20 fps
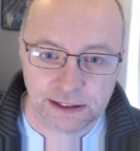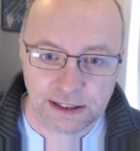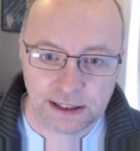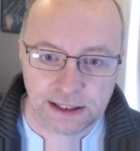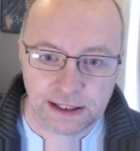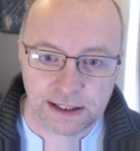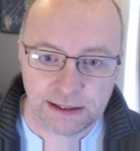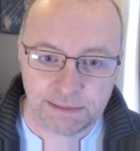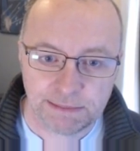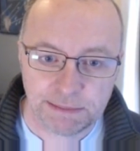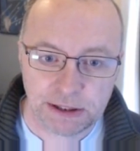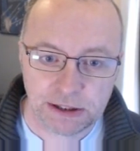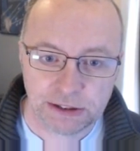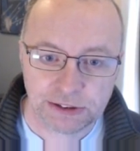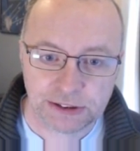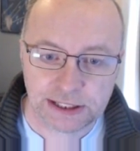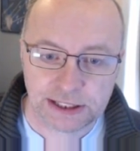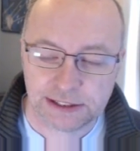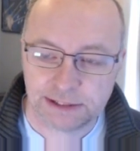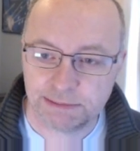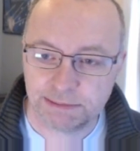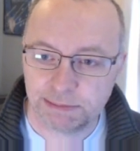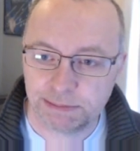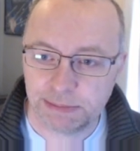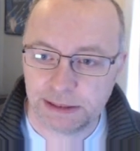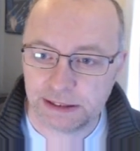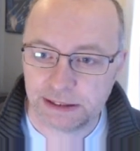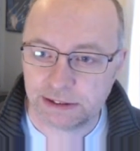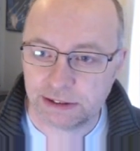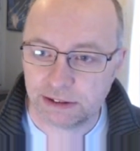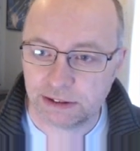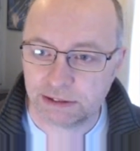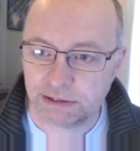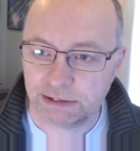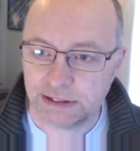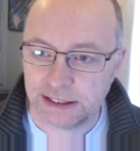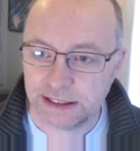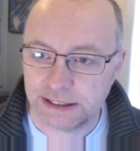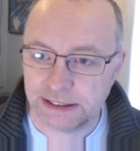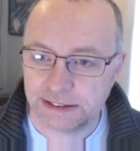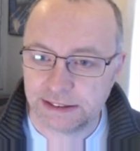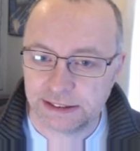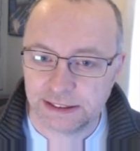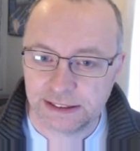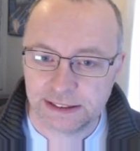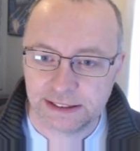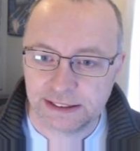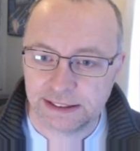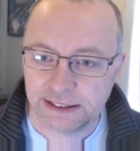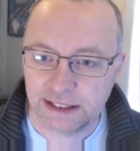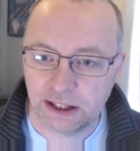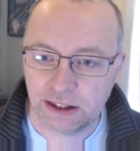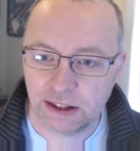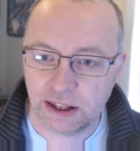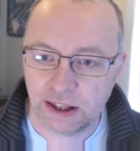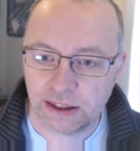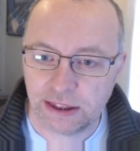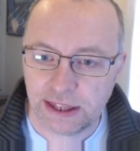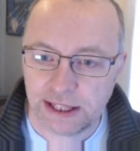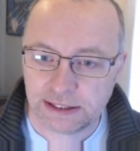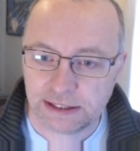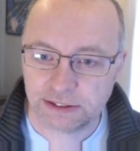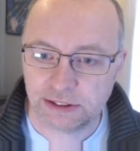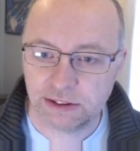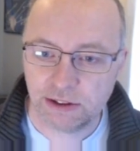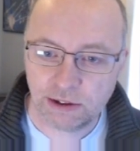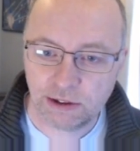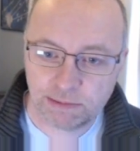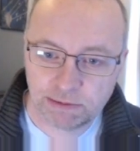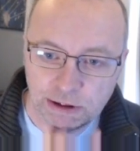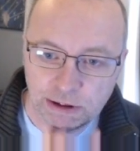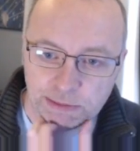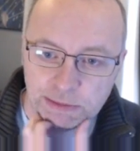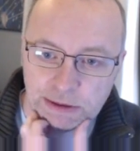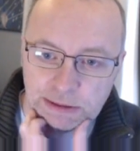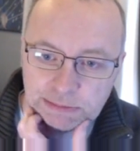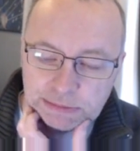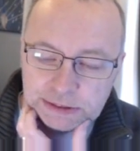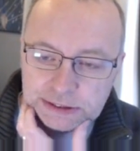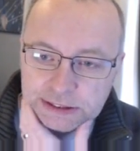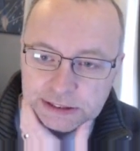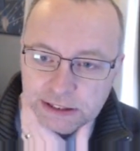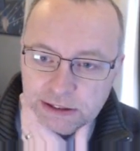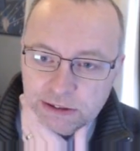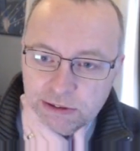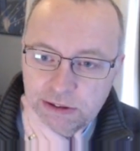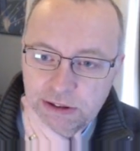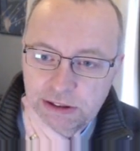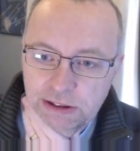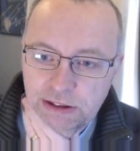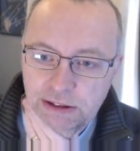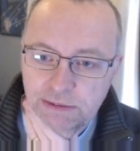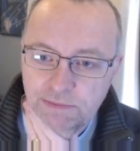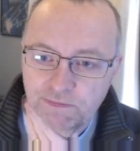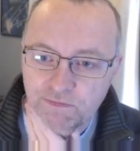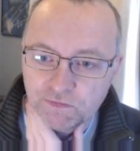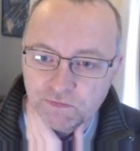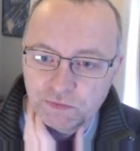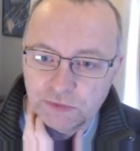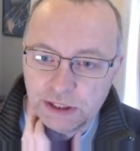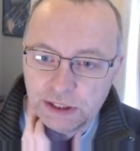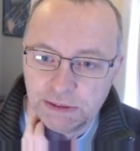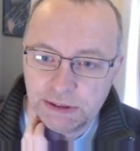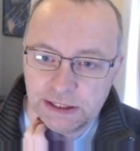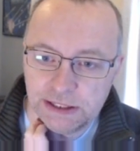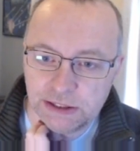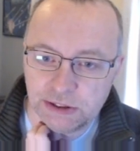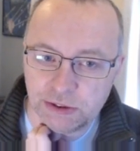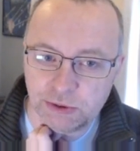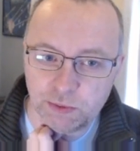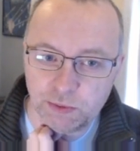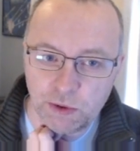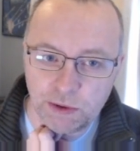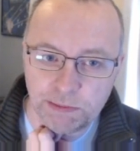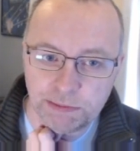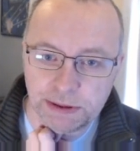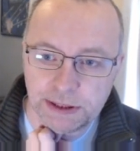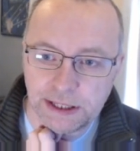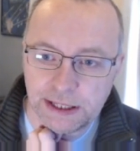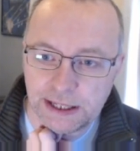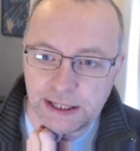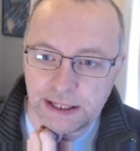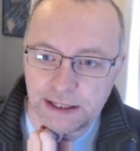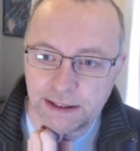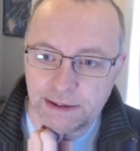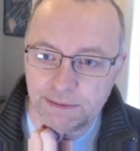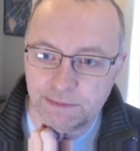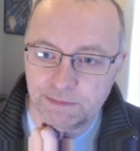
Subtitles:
marsh gas and belladonna grenades. That's not a problem. So I'm going to swap that